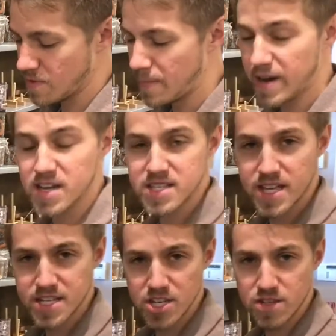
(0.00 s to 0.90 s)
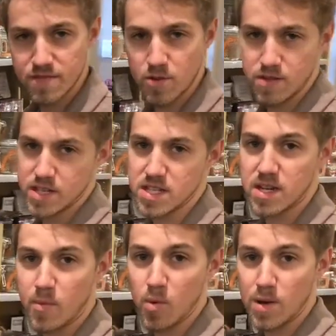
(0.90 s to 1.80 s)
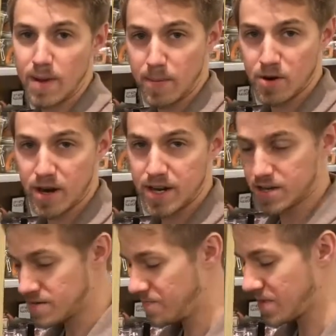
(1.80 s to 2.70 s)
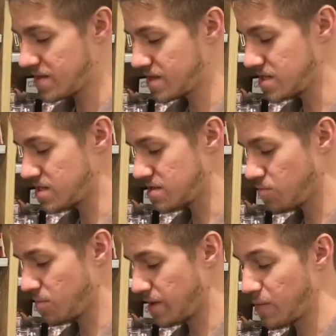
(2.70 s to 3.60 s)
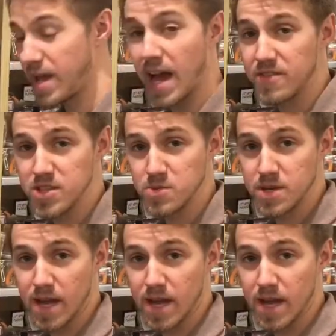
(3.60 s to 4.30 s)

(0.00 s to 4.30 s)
the America's Test Kitchen voted this the number one pepper grinder, and this is, and we have this one.